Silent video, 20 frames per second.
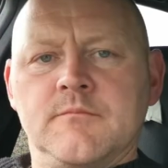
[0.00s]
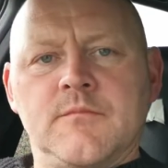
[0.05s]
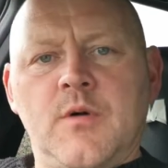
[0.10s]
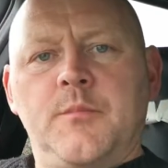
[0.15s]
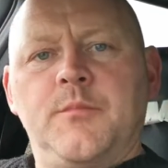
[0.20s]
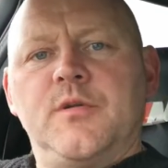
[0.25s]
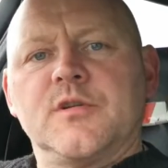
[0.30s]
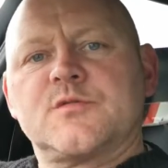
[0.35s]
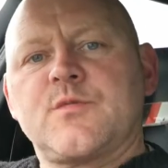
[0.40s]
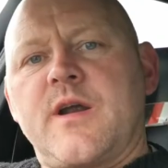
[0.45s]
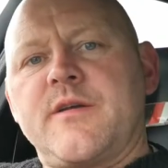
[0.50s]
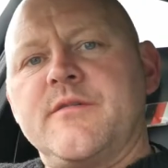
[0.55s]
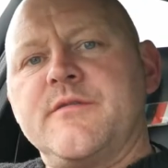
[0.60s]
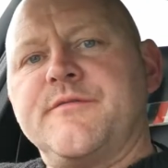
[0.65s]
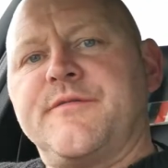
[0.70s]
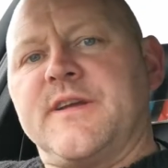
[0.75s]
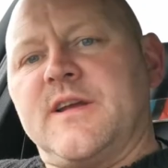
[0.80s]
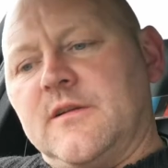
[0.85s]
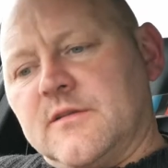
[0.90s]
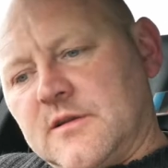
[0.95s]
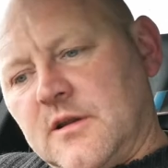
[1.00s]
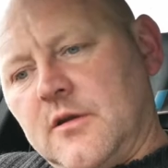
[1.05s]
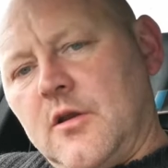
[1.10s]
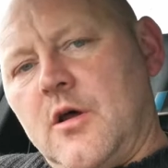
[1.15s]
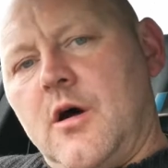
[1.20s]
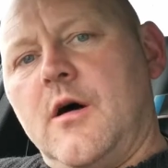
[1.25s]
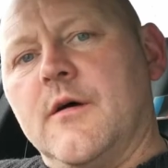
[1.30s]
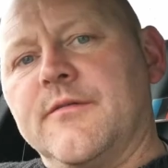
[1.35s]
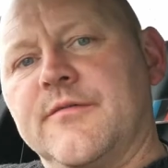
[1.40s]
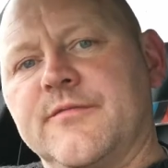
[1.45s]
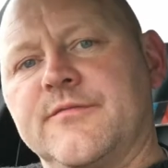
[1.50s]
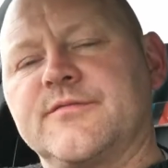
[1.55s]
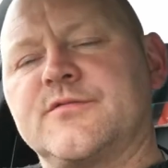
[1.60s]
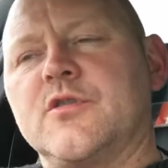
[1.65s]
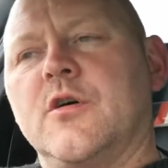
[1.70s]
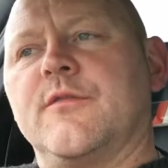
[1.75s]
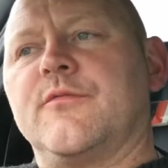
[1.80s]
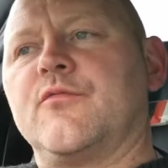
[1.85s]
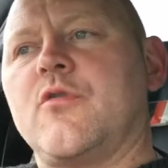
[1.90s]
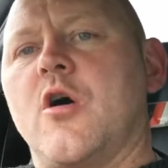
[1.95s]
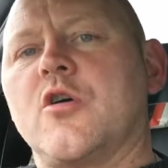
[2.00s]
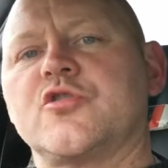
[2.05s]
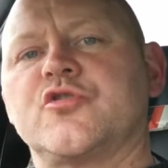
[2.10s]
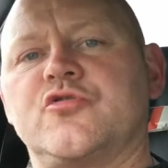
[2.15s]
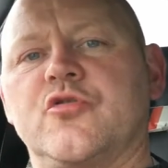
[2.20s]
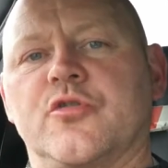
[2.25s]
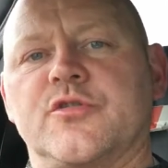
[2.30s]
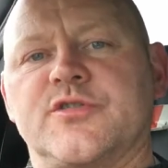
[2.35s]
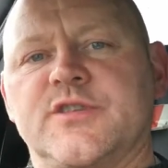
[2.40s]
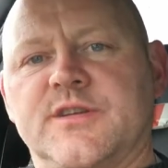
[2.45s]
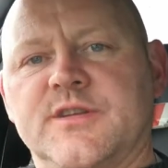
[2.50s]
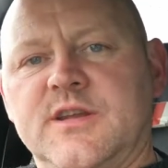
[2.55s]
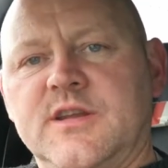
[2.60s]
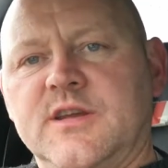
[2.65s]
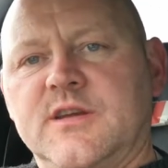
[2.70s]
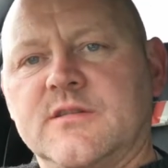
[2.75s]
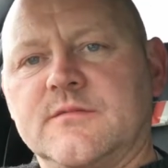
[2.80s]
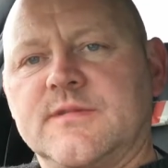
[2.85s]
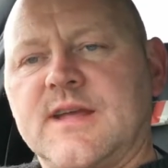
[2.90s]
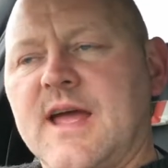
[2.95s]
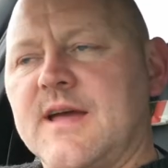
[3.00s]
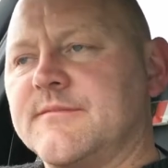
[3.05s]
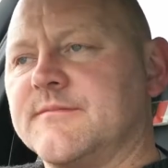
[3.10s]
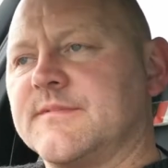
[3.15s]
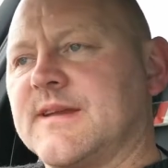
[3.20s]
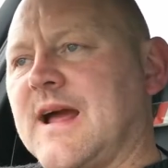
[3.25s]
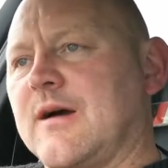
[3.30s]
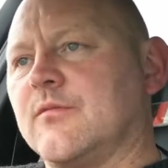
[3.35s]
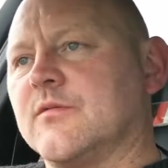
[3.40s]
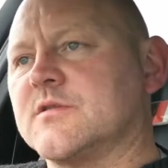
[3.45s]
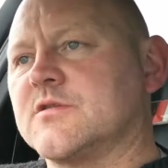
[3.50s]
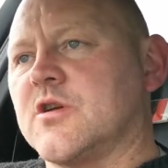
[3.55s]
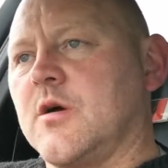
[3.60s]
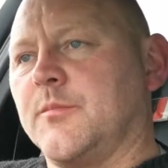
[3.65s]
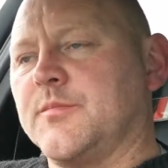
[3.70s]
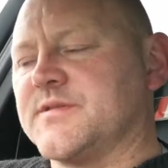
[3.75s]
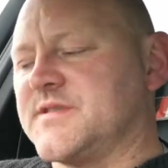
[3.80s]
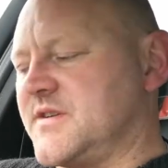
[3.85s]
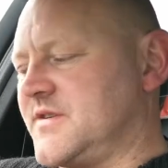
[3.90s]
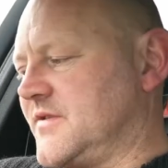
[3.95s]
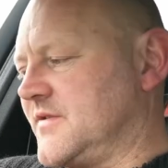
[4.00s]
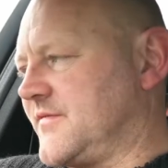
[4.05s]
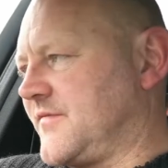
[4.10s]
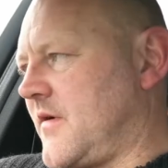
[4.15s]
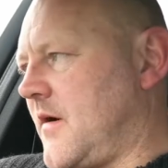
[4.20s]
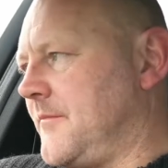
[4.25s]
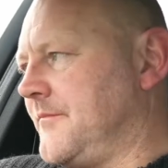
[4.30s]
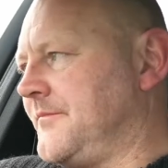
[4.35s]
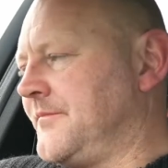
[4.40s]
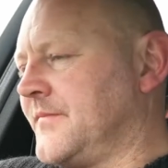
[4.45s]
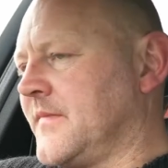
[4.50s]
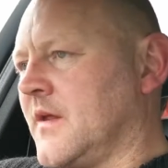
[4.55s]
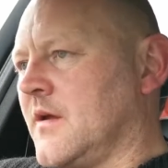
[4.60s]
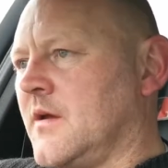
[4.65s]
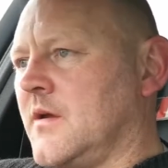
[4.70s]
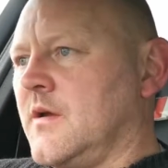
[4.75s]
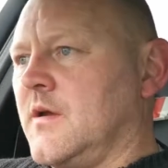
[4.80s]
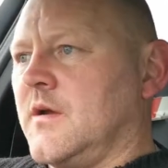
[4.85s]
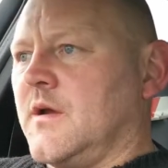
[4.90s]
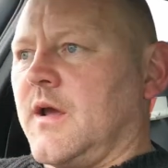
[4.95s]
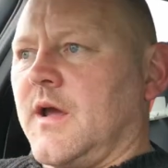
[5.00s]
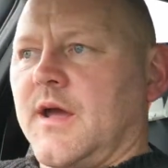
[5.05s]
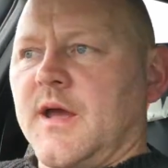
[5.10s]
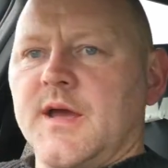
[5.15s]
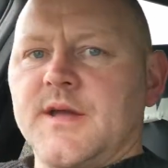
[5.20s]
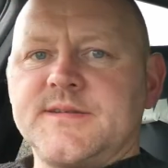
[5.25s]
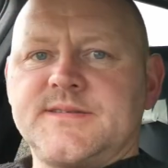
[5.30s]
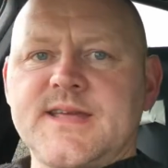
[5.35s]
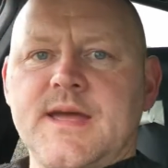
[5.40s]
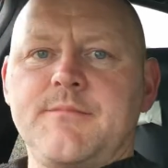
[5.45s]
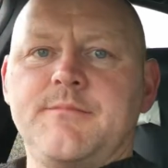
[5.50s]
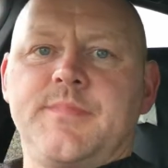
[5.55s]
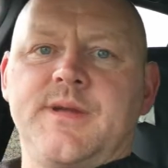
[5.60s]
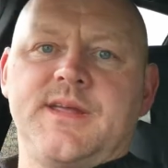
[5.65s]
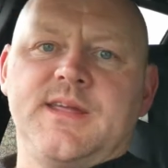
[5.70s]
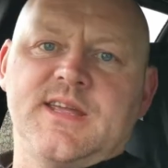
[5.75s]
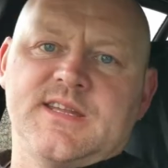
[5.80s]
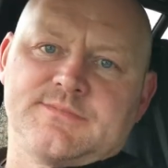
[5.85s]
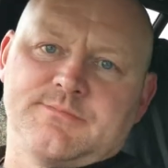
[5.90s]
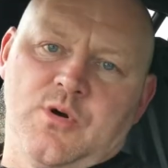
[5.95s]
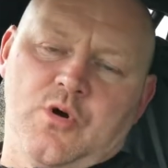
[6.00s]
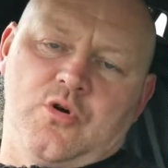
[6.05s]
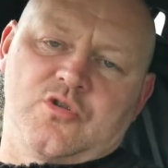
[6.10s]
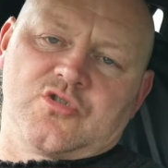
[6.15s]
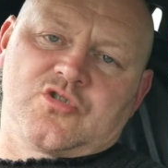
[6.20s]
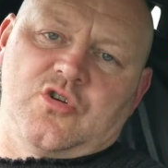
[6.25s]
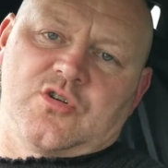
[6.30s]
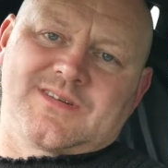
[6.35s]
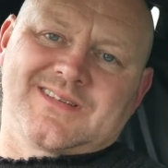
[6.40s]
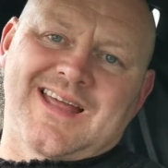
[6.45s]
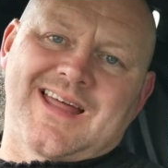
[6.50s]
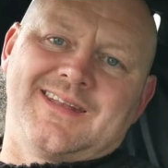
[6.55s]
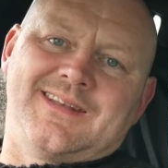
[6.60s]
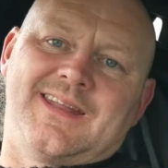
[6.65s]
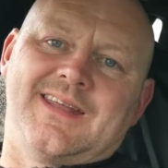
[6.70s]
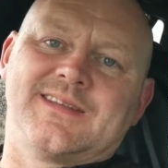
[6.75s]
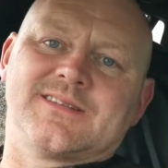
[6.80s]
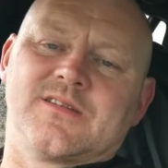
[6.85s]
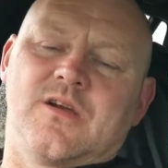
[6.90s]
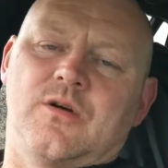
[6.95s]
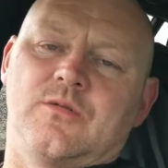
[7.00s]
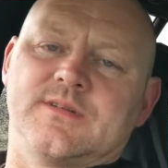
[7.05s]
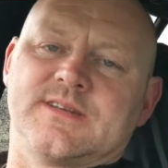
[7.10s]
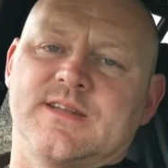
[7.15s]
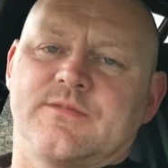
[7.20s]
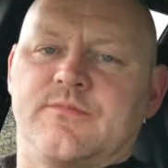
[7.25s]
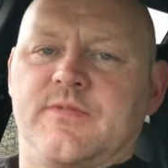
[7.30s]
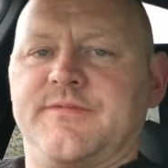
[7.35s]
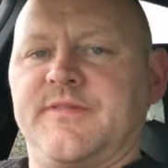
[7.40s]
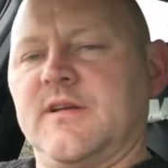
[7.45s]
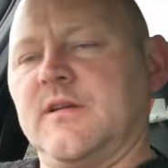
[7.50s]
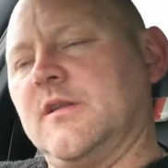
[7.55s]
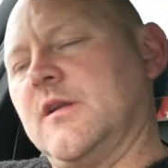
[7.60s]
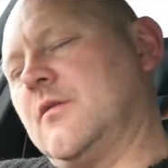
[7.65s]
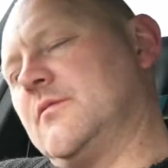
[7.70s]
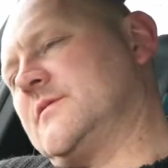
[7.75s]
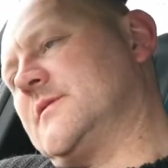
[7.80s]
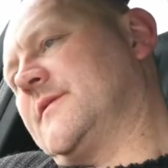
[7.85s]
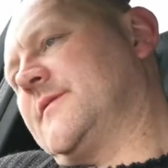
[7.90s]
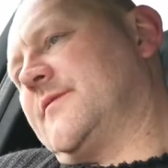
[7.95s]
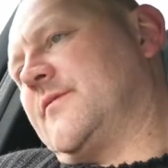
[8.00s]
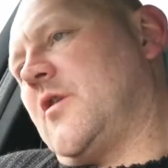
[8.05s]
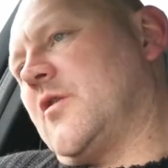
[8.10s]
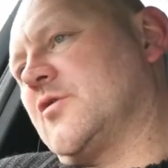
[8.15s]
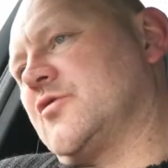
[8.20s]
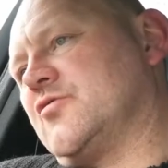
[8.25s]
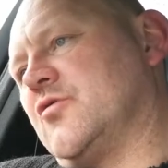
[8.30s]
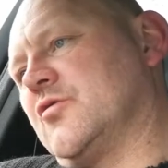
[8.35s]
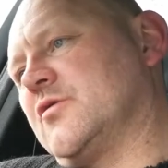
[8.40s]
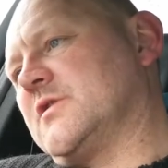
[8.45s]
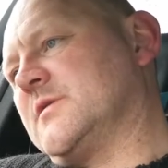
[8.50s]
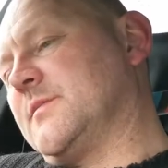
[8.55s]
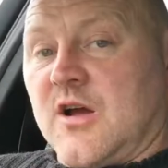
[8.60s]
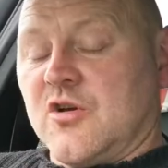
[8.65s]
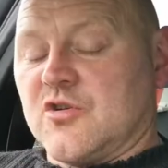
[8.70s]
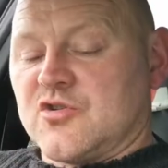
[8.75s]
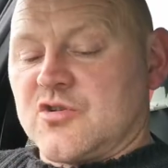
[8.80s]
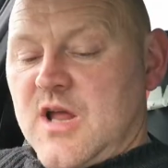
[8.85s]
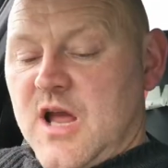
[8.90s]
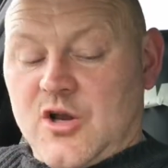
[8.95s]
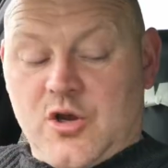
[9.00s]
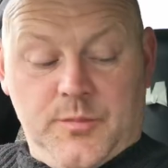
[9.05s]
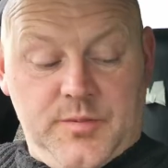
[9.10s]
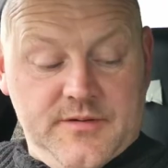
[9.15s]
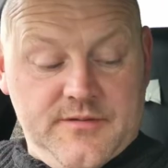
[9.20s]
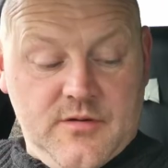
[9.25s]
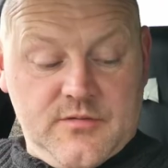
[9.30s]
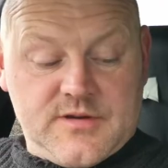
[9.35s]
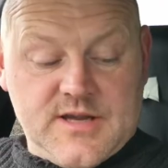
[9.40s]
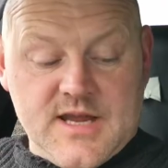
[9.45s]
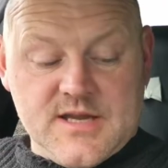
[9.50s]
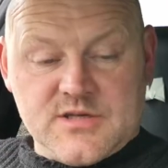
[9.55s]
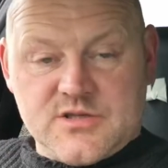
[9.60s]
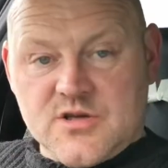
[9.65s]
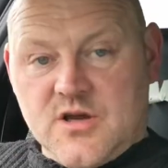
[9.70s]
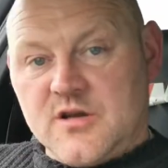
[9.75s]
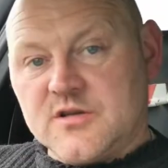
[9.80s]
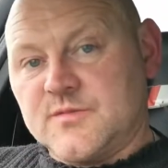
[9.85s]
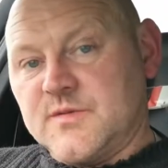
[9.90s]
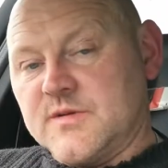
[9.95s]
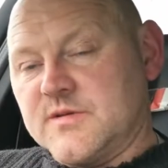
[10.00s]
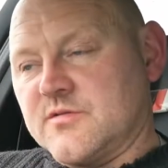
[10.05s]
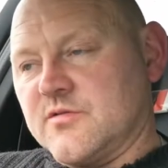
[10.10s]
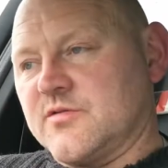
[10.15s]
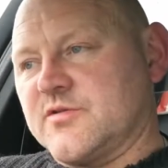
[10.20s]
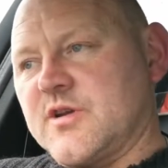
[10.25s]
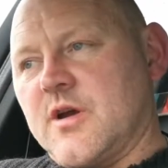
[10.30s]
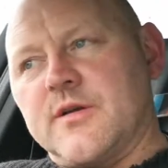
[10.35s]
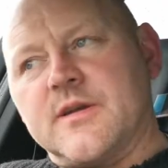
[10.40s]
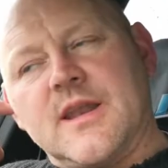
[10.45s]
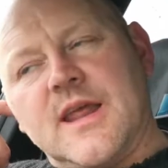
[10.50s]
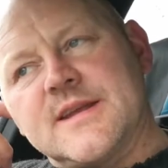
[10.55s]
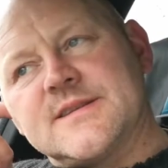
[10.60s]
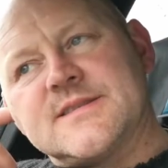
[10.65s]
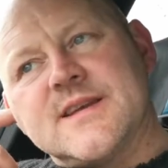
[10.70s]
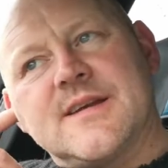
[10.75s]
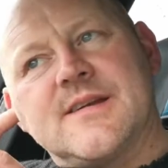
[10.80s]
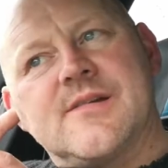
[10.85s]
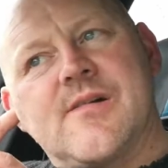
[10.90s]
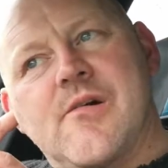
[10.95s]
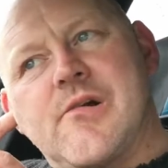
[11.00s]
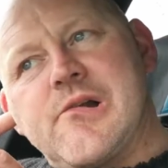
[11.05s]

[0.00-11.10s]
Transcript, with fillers: Mumbles, where it revealed a lot of sort of rock structure that you could get countless compositions from. Uh, Tenby is more sort of sandy, so it didn't reveal loads of rock structures. Got a couple of okay shots, which I'll show you later.